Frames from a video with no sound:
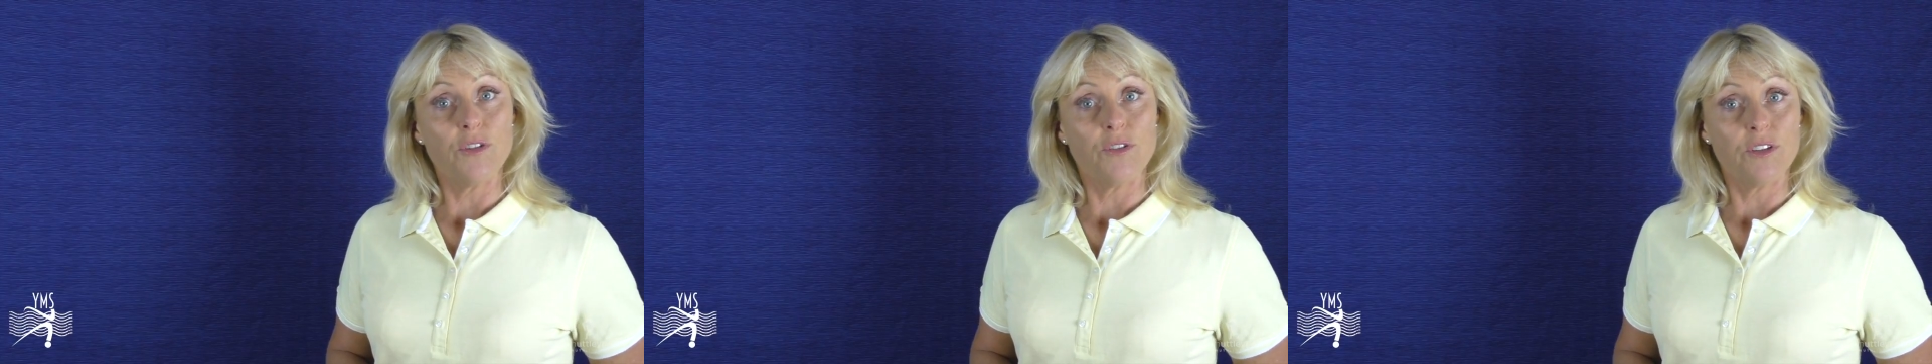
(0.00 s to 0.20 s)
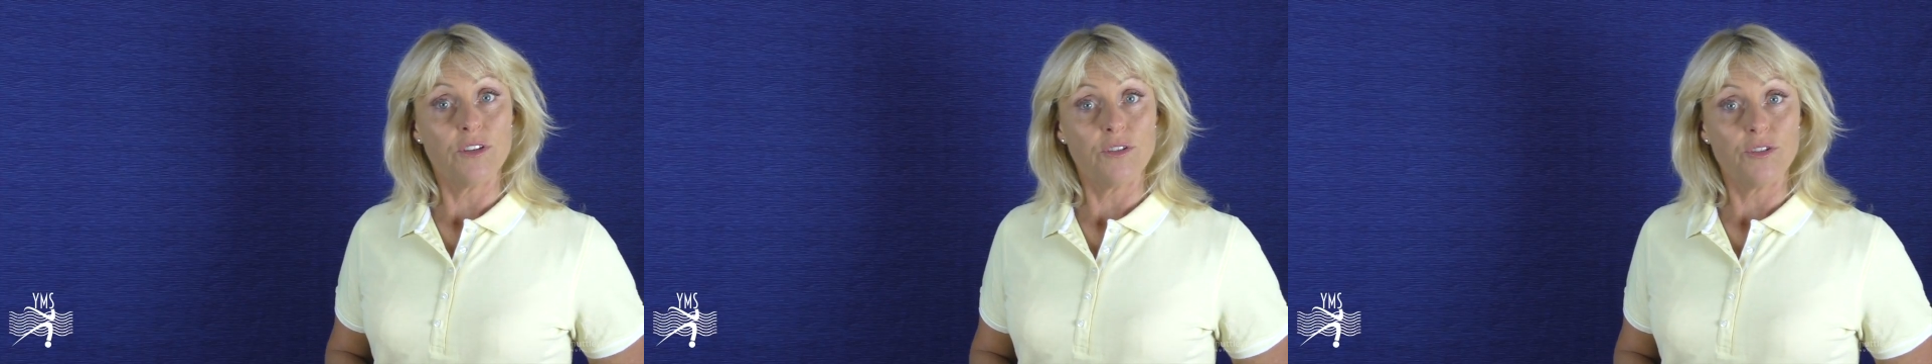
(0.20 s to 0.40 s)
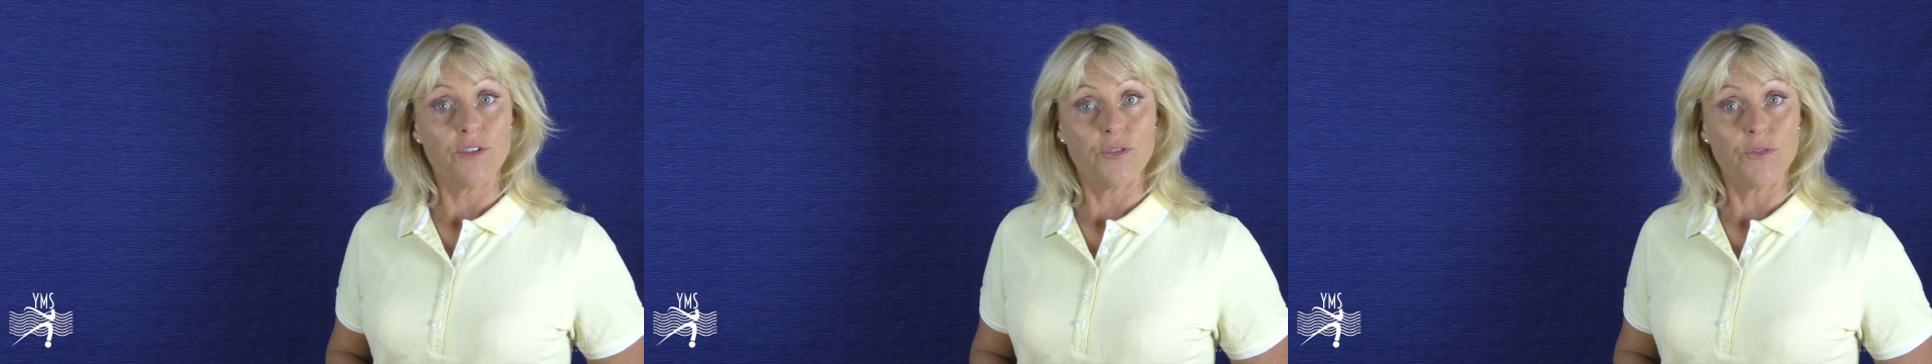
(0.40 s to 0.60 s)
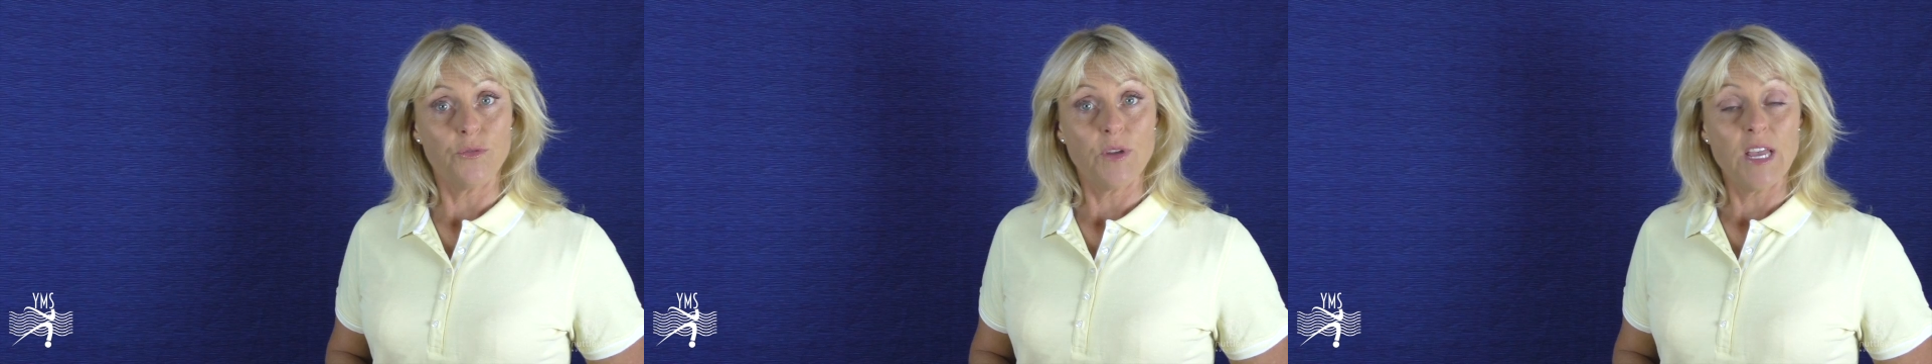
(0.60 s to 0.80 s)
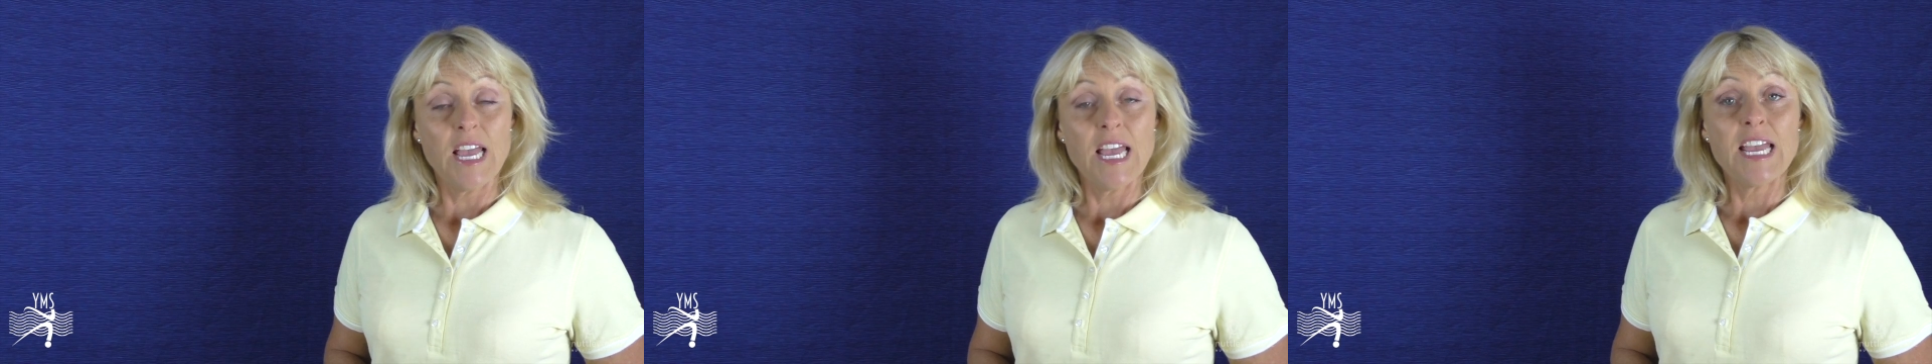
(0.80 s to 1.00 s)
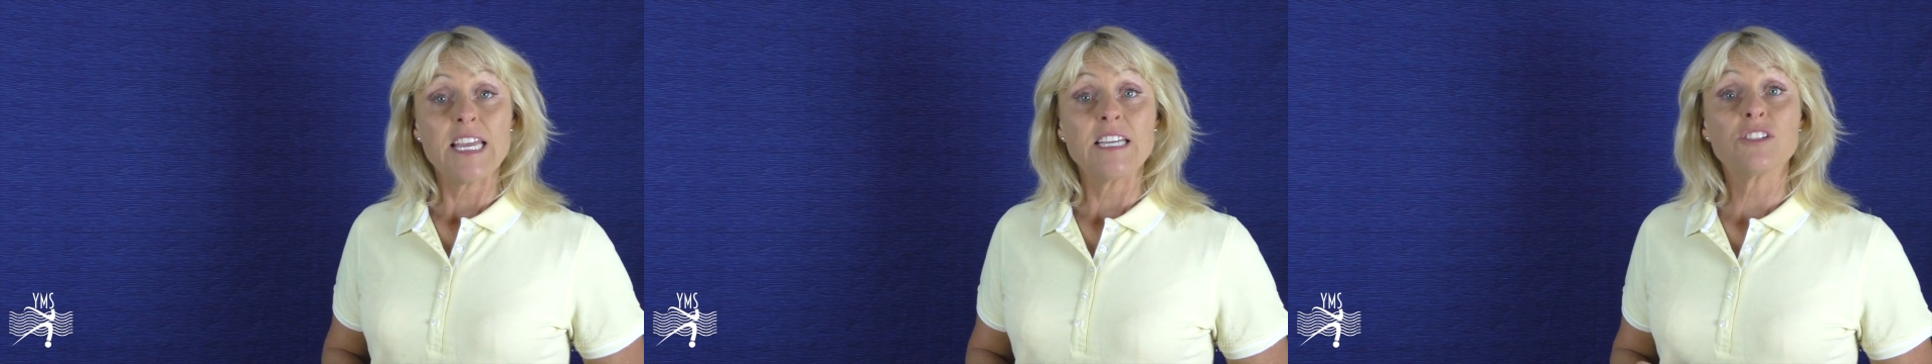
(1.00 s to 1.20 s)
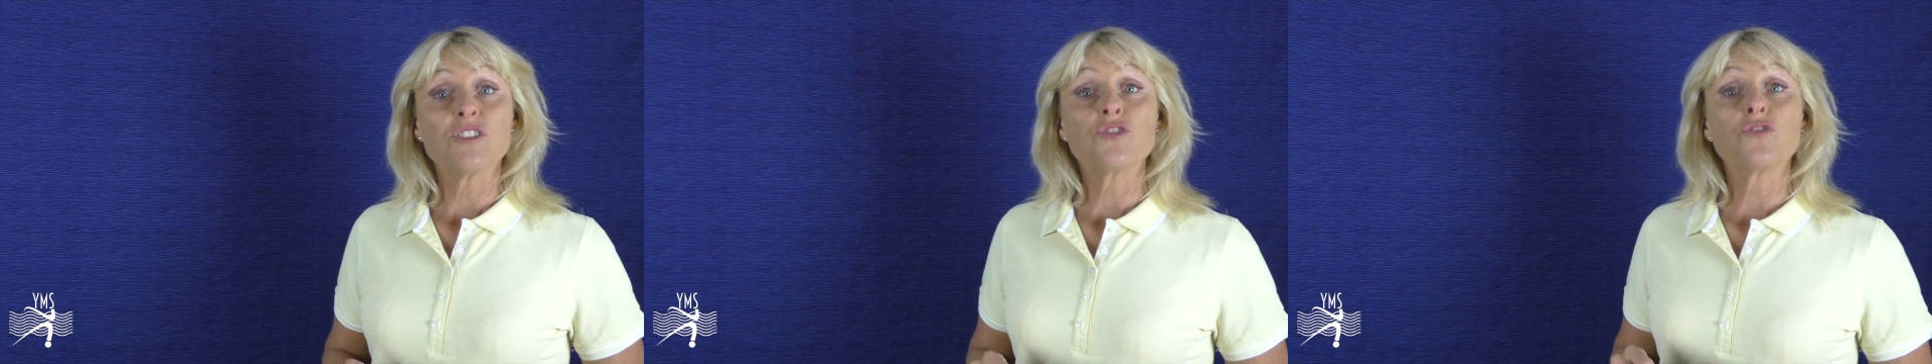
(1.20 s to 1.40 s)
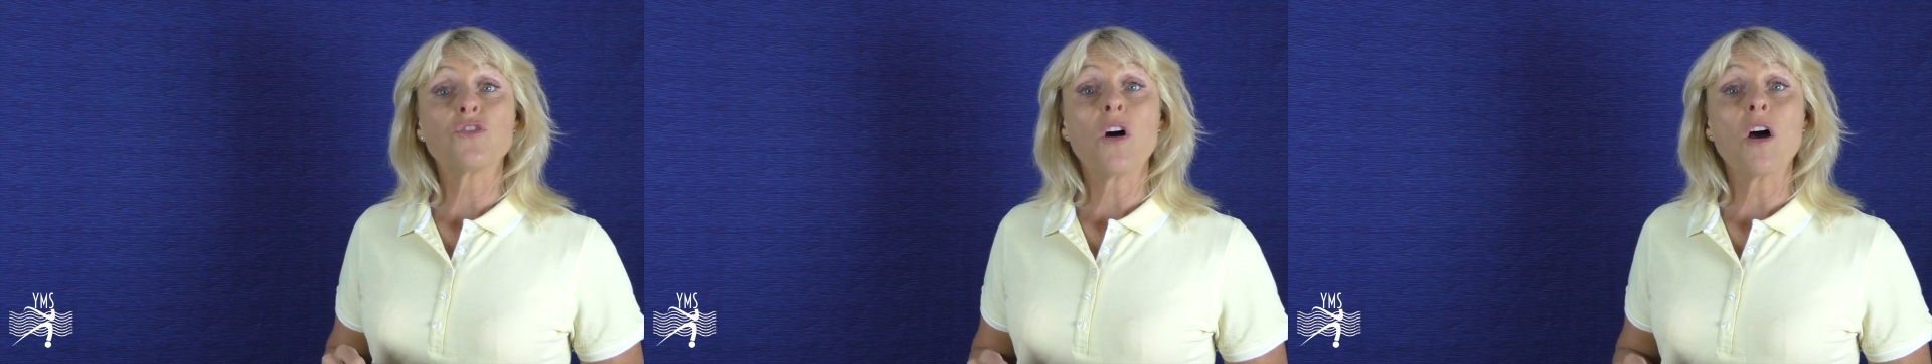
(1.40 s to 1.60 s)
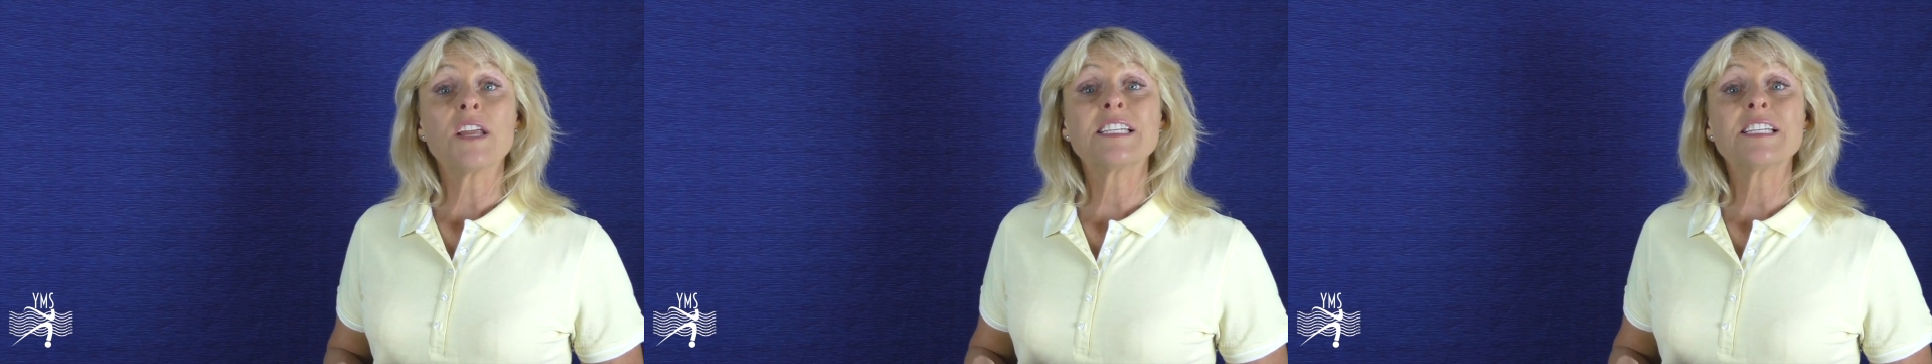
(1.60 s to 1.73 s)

you can do is try